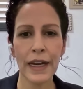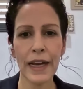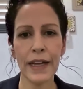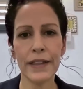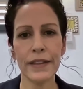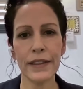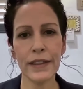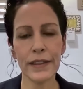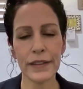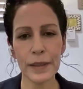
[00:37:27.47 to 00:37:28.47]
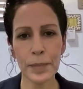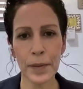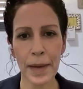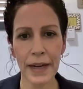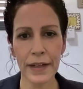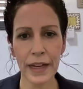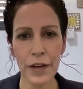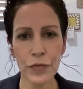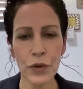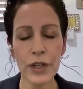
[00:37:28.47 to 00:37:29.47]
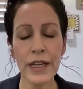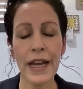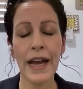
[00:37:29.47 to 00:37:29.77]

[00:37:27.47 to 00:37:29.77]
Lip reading: and the diplomatic effort.